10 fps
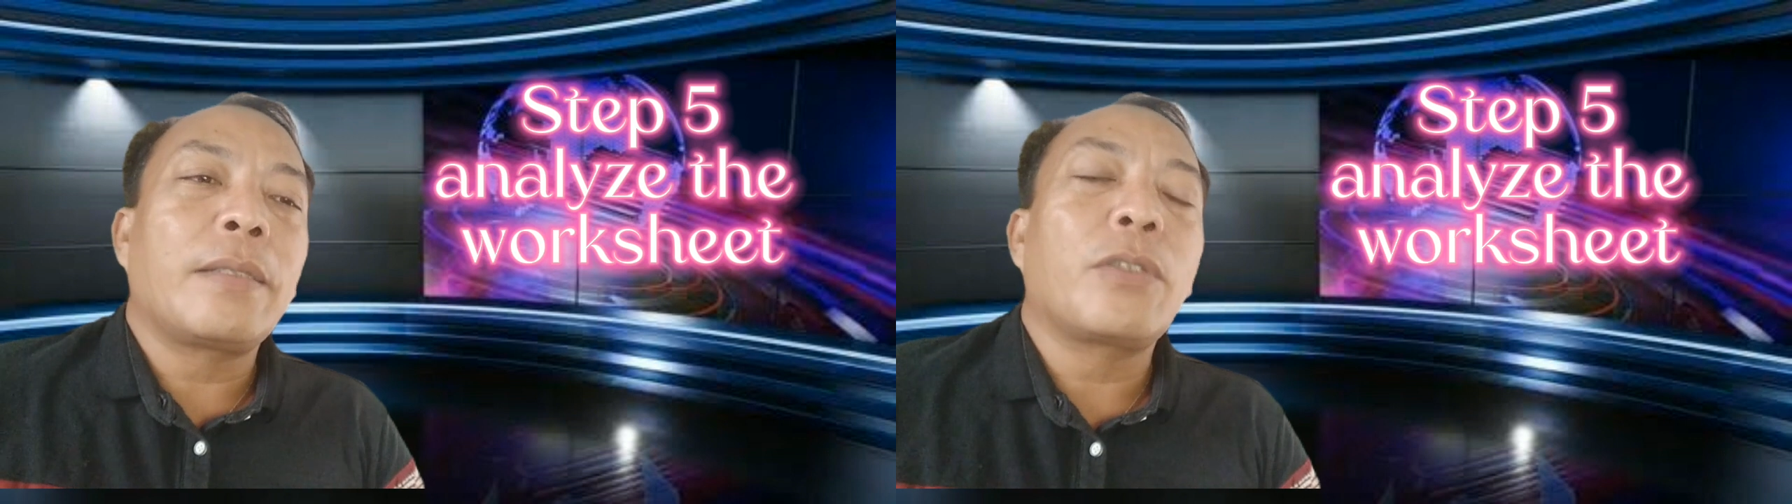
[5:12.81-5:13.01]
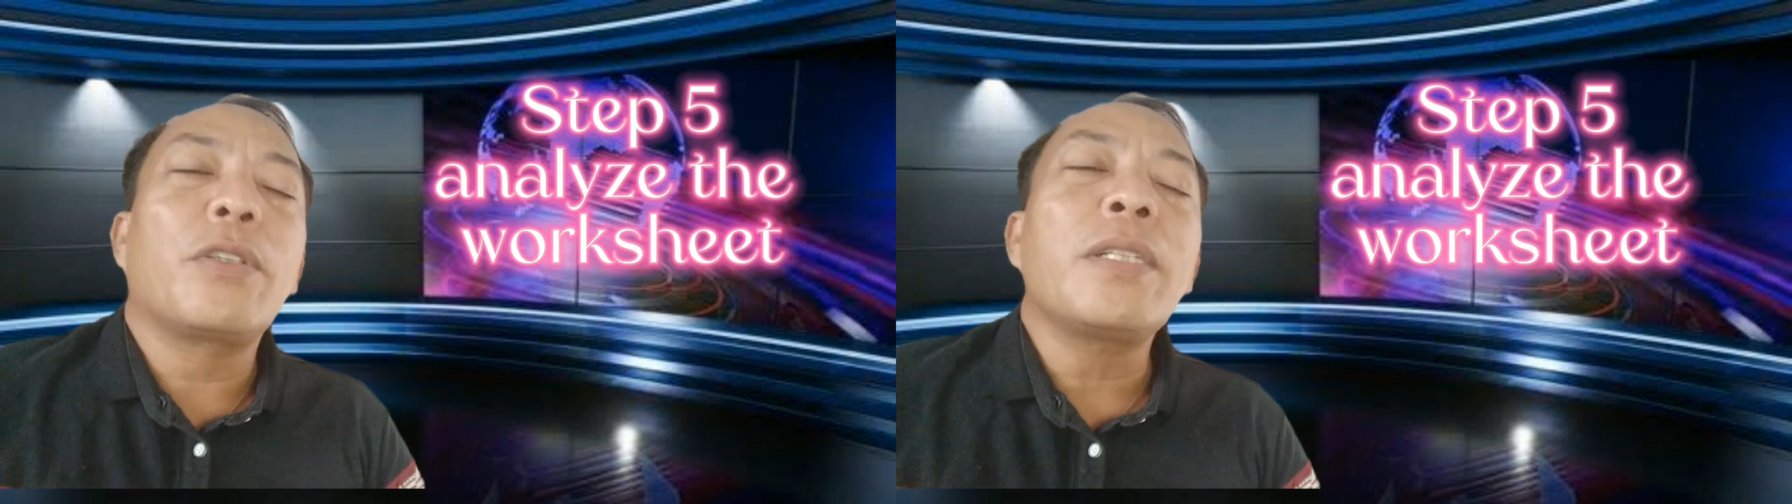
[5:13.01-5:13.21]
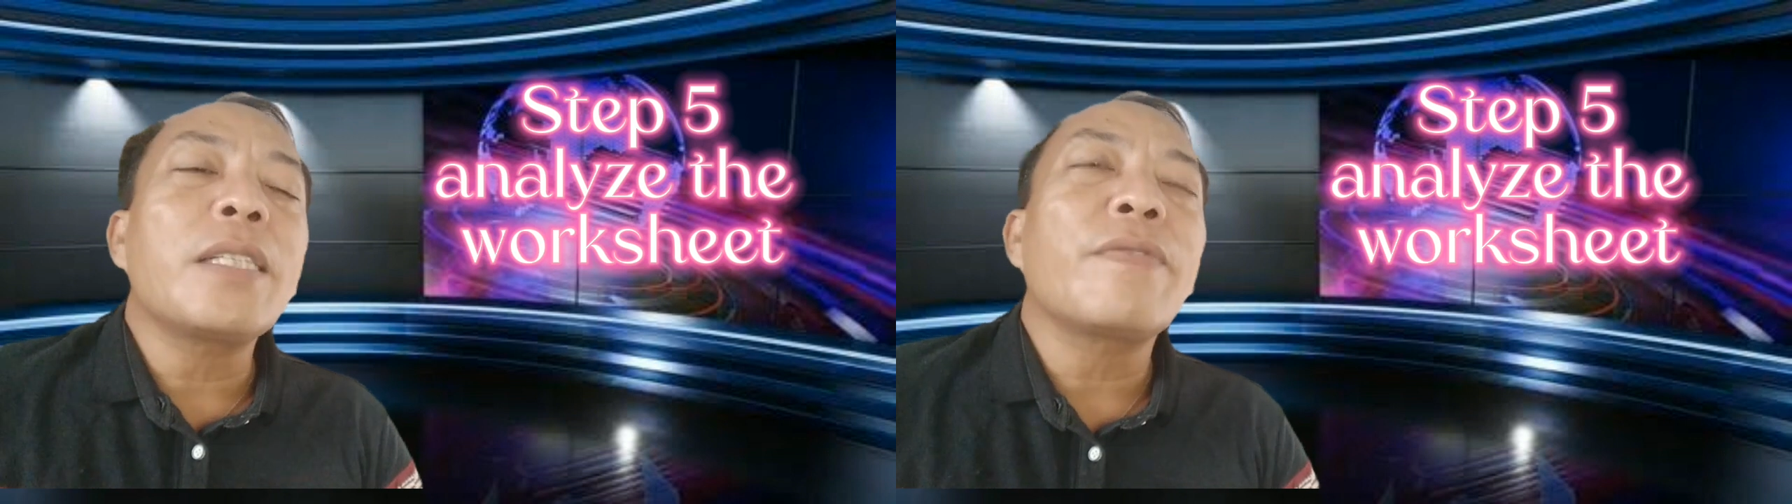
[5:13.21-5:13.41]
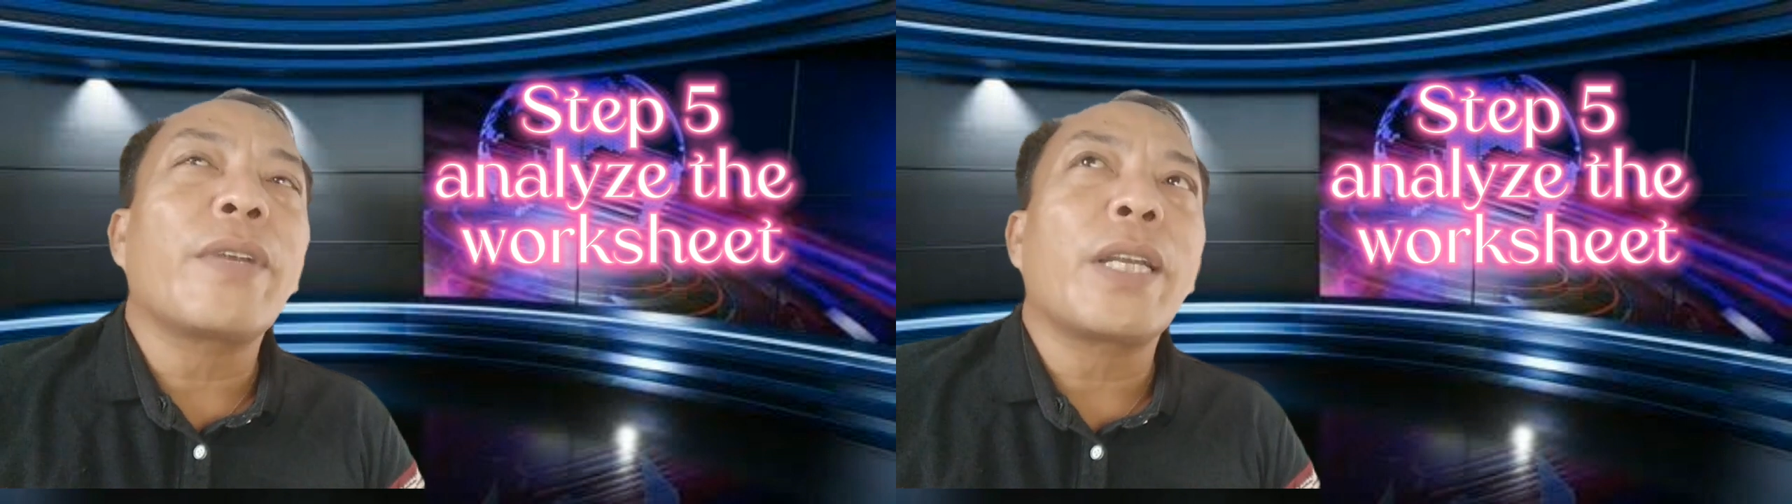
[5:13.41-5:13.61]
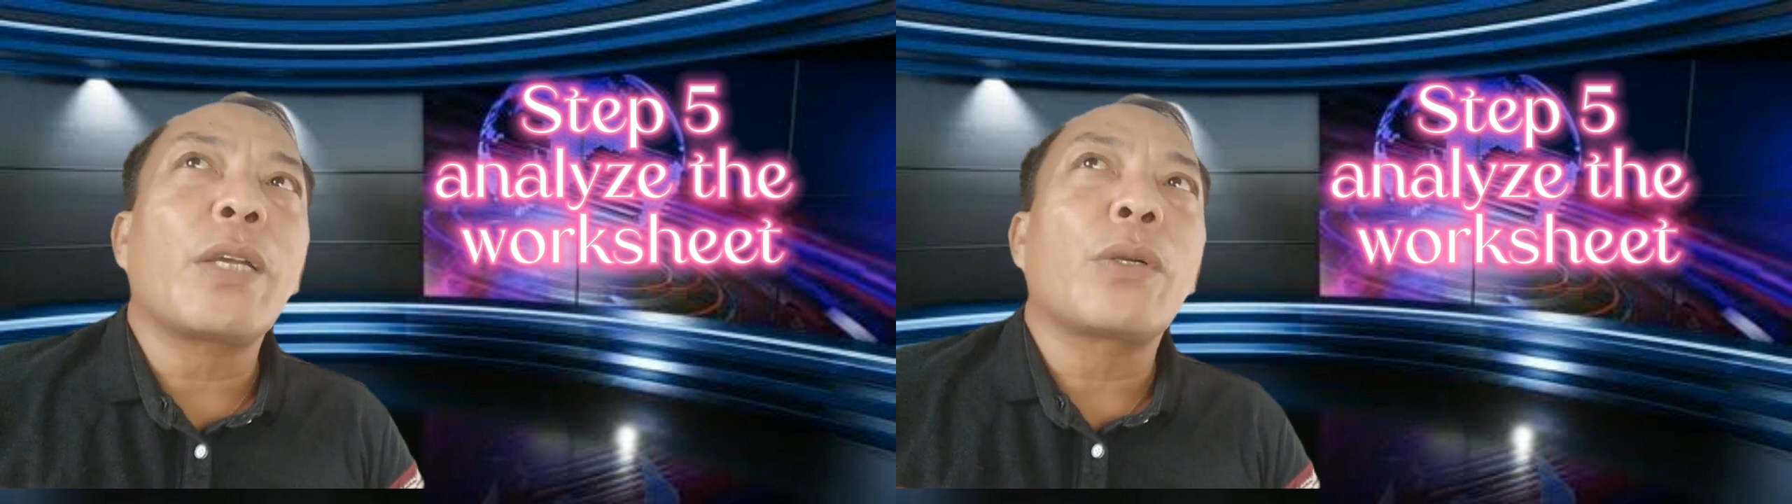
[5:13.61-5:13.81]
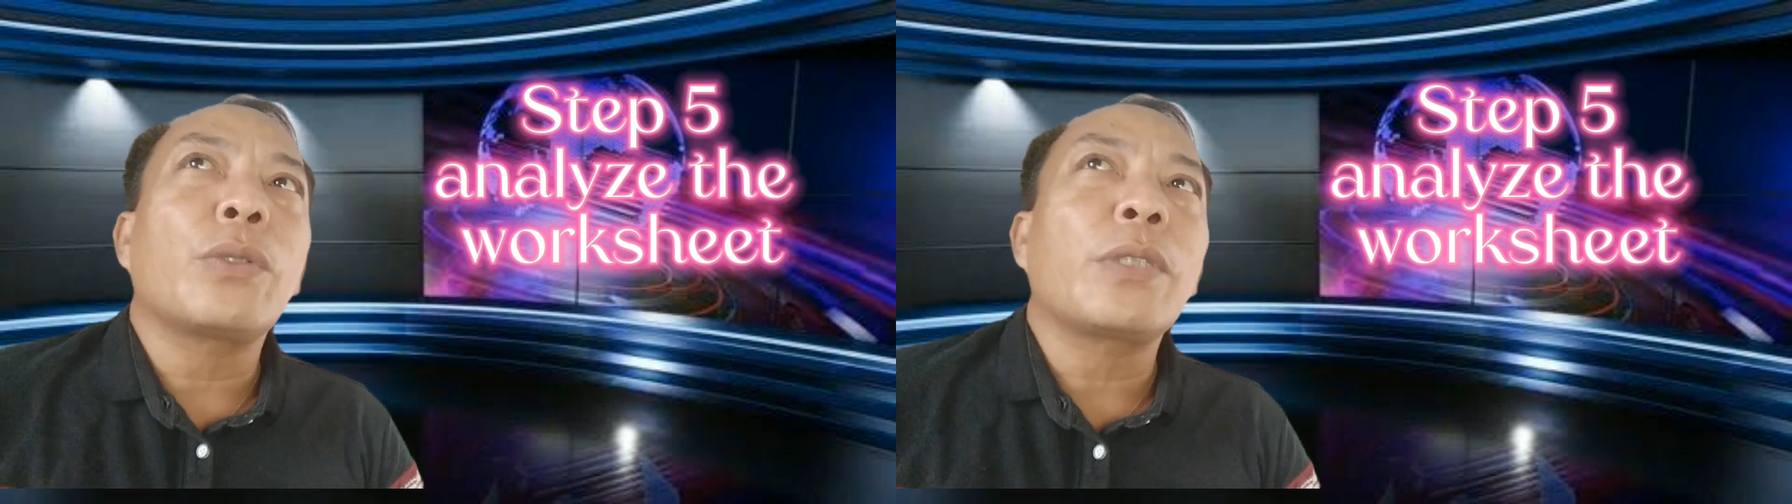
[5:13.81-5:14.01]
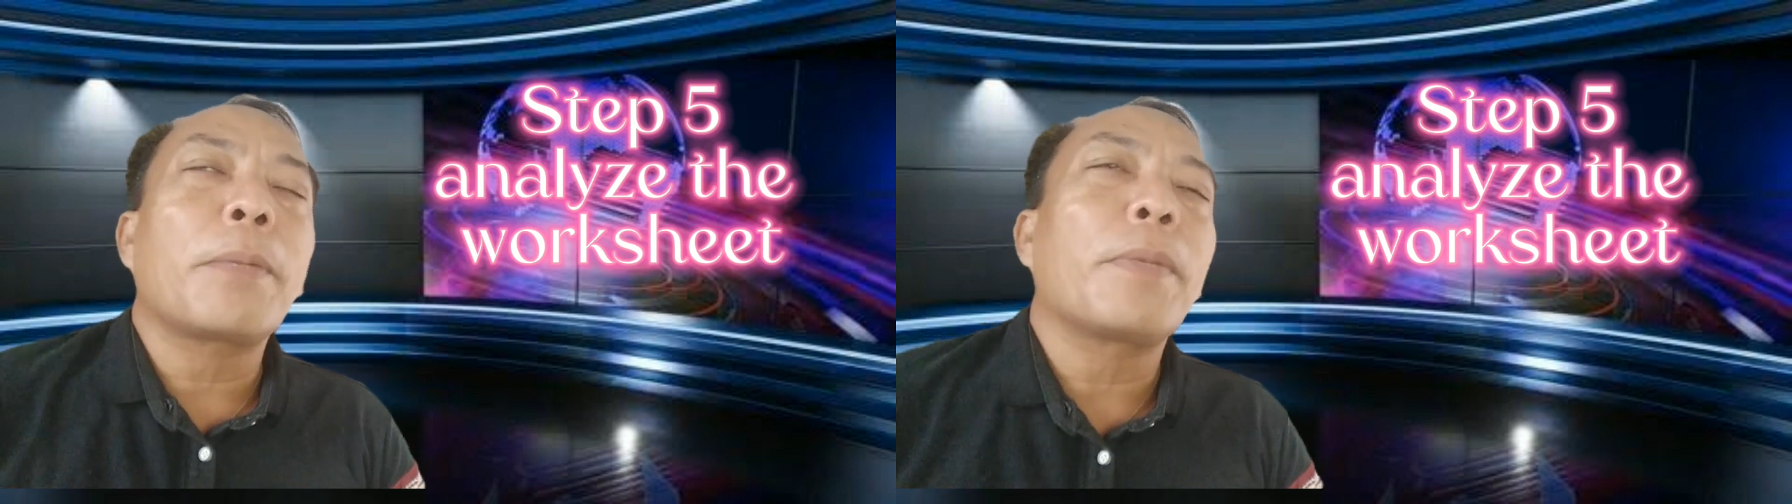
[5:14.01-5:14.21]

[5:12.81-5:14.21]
So this is very crucial